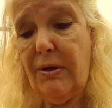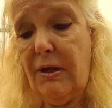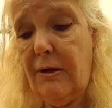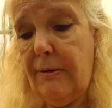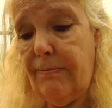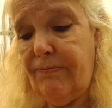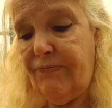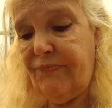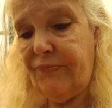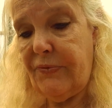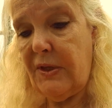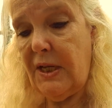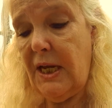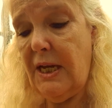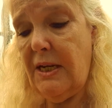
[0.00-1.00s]
Um,
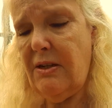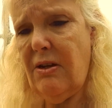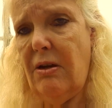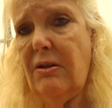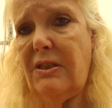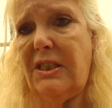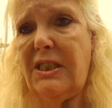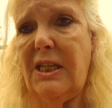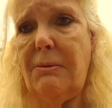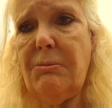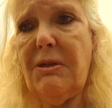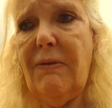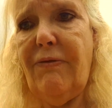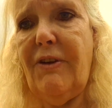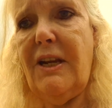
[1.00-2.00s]
and I seem
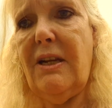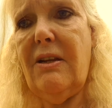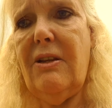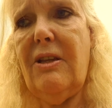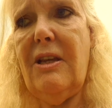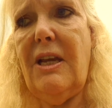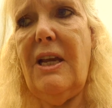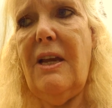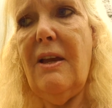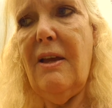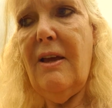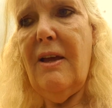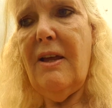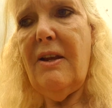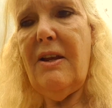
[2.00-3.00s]
to think that the
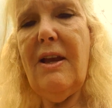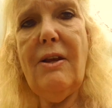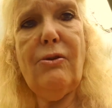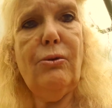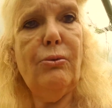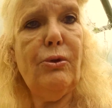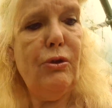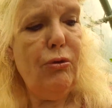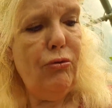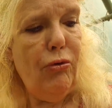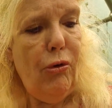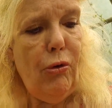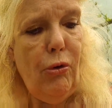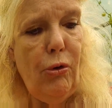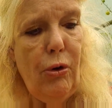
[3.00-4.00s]
the actual
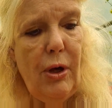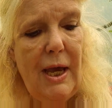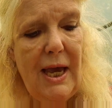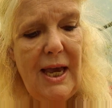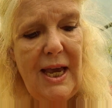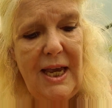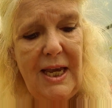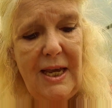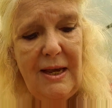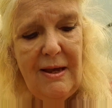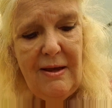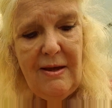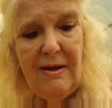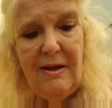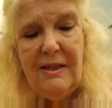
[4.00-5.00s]
straw hay
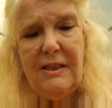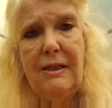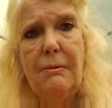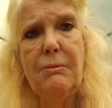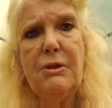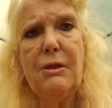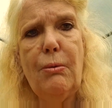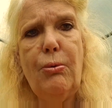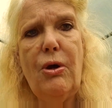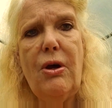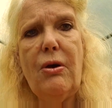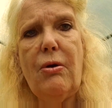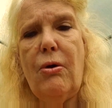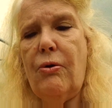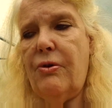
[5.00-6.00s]
seems to
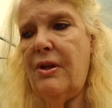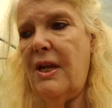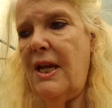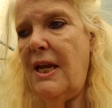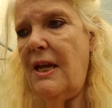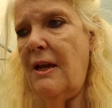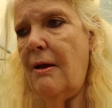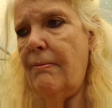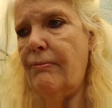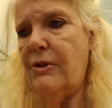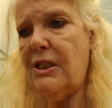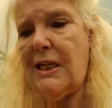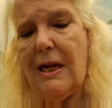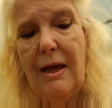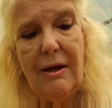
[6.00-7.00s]
work on the um,
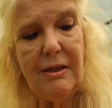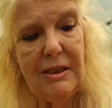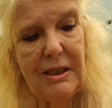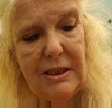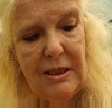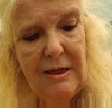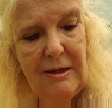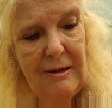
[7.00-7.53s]
slugs,